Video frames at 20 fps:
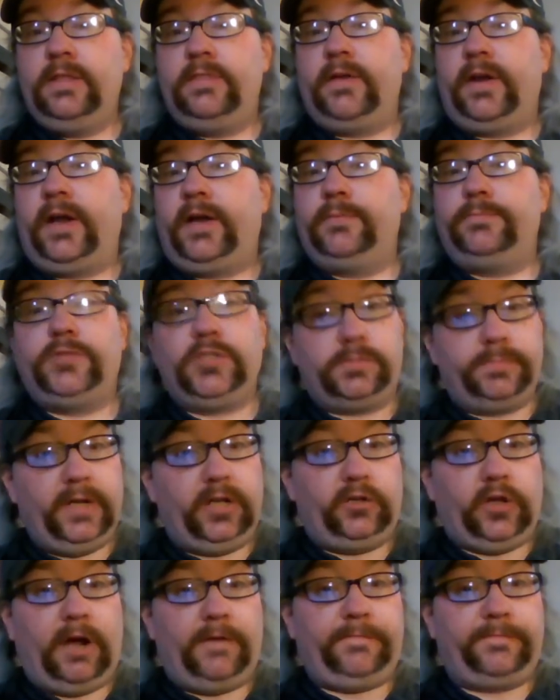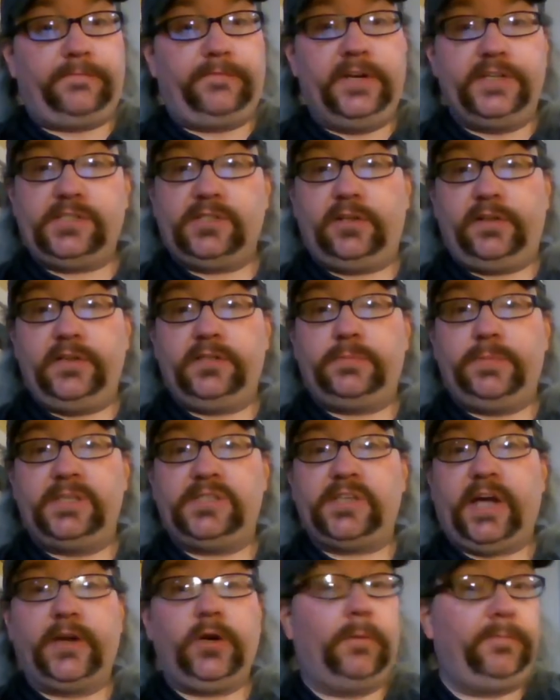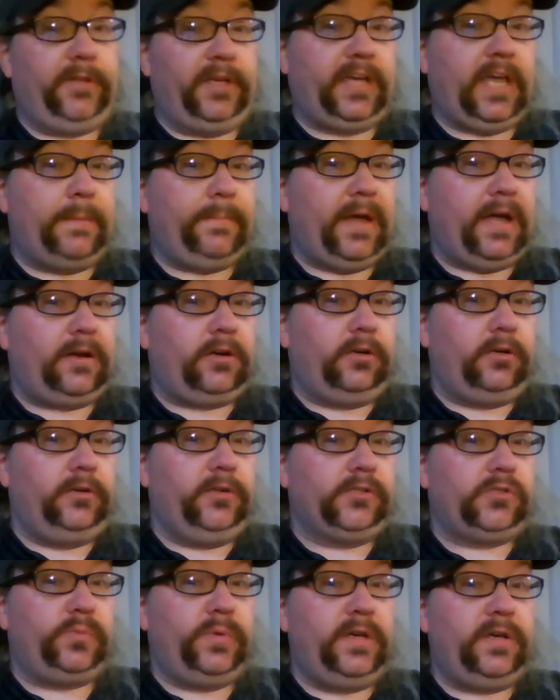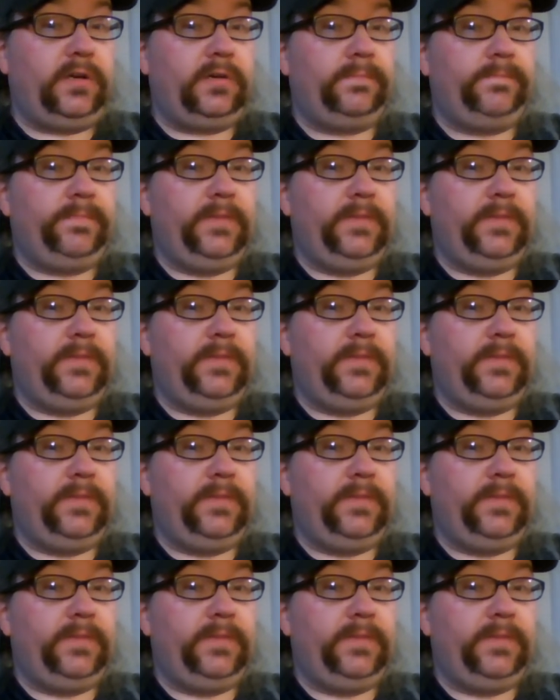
that I just mailed off recently to be signed. Hopefully it came back earlier this week.